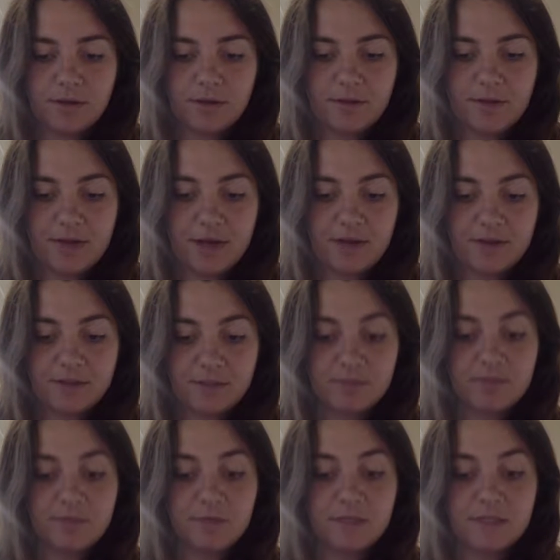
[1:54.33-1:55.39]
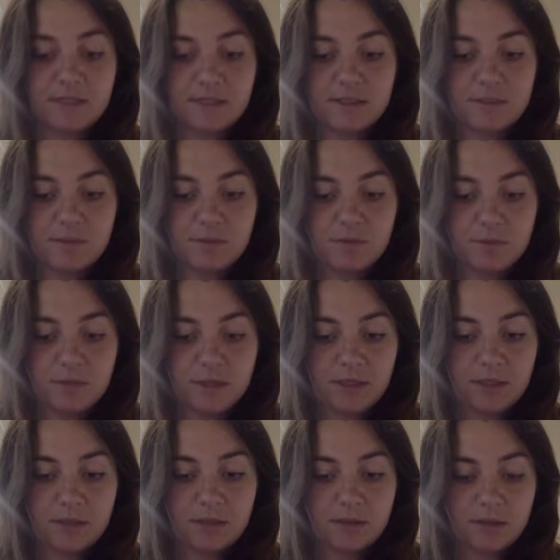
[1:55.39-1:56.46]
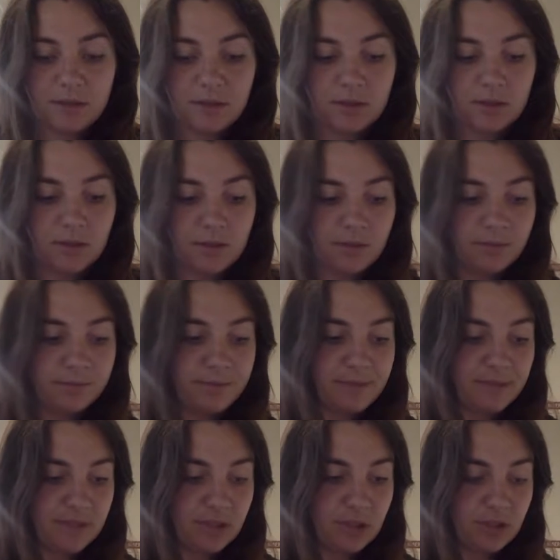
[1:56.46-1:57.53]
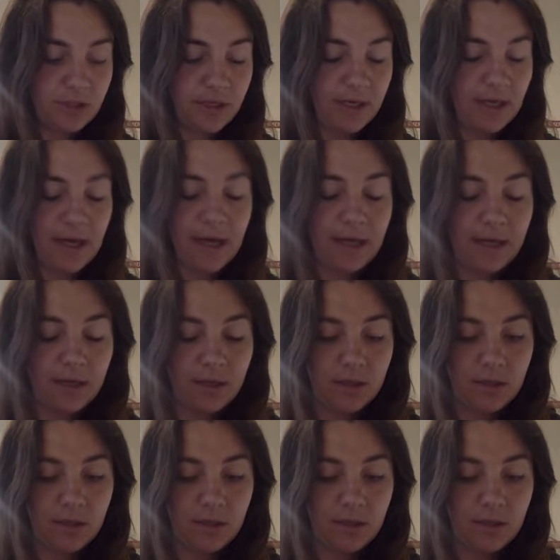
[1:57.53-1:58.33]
there are some differences between my sister and I.